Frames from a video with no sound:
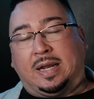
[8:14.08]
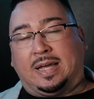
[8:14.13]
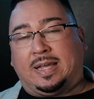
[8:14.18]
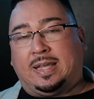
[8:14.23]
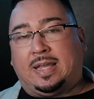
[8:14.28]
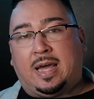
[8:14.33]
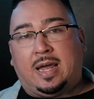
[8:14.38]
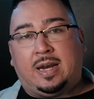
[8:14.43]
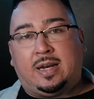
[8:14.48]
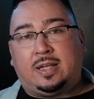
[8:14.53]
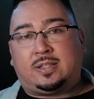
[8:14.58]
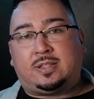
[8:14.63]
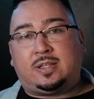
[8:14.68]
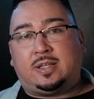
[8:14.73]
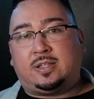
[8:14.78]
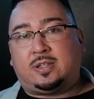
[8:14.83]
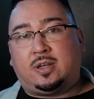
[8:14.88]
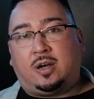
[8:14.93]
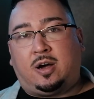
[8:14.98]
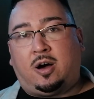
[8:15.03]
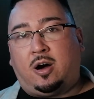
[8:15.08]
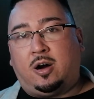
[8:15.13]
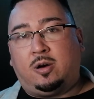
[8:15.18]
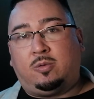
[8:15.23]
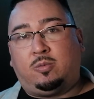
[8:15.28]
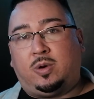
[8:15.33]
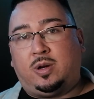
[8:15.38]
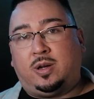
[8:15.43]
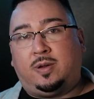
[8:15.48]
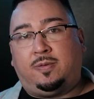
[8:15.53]
again, it's a hard
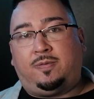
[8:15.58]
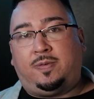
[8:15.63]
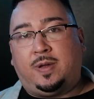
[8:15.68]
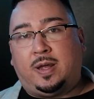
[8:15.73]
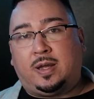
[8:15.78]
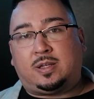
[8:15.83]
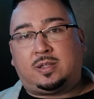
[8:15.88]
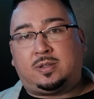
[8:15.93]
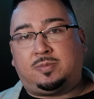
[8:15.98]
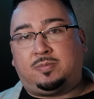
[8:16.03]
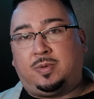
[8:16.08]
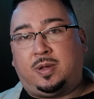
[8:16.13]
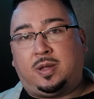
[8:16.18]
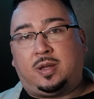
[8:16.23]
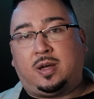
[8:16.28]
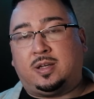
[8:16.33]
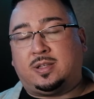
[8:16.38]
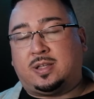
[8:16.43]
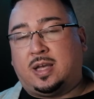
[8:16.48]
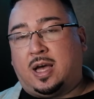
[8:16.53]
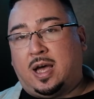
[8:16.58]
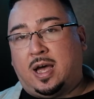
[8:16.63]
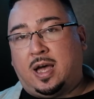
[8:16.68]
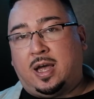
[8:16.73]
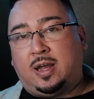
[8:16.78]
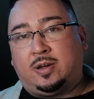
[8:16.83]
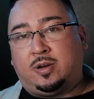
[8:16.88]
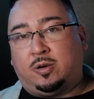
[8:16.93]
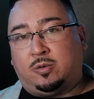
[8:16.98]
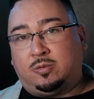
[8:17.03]
one to fix because
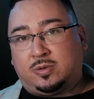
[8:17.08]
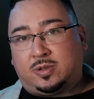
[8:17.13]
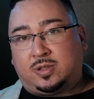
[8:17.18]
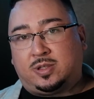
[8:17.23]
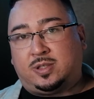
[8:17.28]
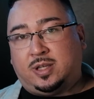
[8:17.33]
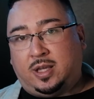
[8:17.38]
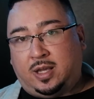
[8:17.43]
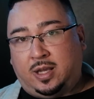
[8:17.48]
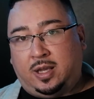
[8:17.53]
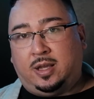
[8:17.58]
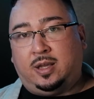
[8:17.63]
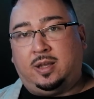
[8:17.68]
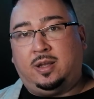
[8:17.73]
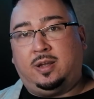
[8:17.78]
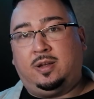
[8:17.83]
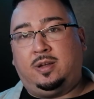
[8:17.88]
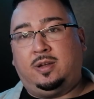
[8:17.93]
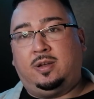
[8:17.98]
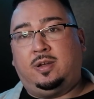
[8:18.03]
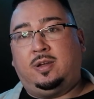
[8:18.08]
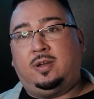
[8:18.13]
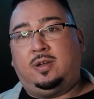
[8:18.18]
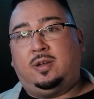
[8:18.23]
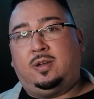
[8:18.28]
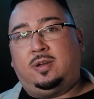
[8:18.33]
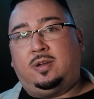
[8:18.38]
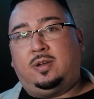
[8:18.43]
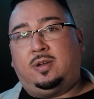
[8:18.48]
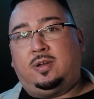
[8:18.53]
I don't see
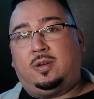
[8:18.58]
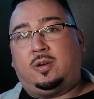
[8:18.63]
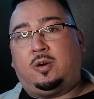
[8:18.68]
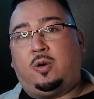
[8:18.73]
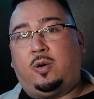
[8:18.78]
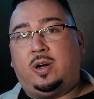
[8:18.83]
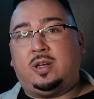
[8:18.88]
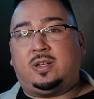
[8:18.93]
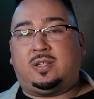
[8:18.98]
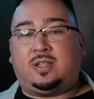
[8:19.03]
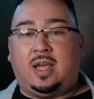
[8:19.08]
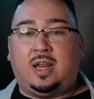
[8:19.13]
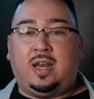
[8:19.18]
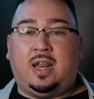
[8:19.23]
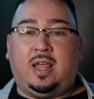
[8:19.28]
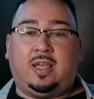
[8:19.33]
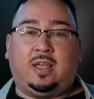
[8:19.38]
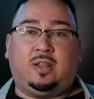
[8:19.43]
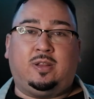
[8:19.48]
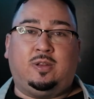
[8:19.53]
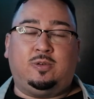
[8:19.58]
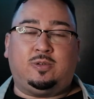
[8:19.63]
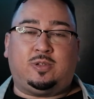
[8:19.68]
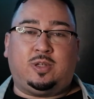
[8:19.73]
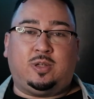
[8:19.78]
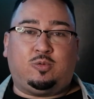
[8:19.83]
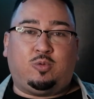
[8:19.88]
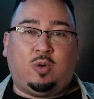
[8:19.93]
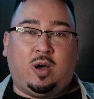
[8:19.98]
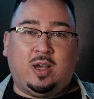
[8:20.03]
Cory Sandhagen
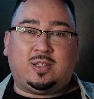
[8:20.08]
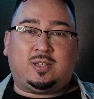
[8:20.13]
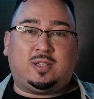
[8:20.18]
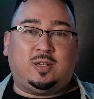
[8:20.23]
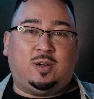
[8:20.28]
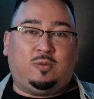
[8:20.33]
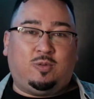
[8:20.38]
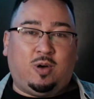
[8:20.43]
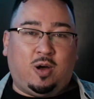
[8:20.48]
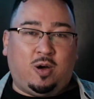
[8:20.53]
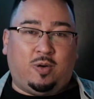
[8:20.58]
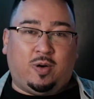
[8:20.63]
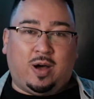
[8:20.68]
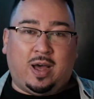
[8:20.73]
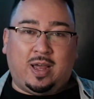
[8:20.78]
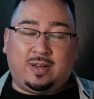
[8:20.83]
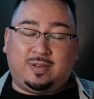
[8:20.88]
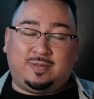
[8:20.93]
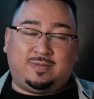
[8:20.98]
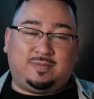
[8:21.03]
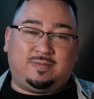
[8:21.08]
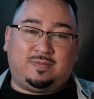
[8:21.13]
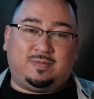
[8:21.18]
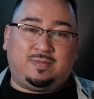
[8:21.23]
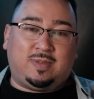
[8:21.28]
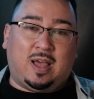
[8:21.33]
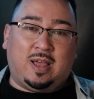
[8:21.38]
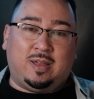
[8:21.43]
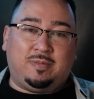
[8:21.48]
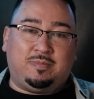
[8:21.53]
losing twice in a row.
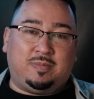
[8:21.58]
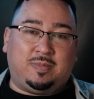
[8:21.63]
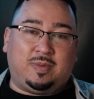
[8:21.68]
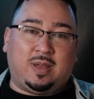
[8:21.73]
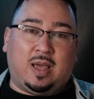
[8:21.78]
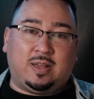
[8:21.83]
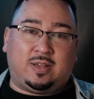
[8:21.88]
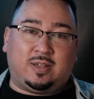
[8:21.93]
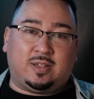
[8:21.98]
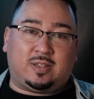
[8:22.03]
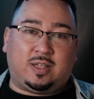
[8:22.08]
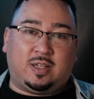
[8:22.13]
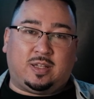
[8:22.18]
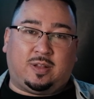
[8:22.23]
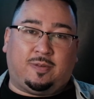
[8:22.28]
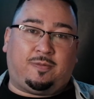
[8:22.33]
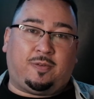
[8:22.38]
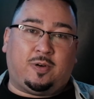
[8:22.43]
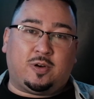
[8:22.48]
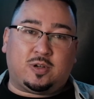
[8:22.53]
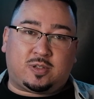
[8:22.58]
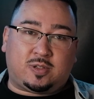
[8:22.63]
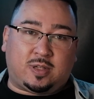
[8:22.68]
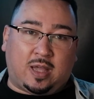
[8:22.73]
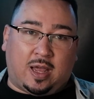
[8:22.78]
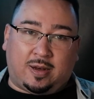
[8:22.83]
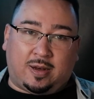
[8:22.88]
I just think that first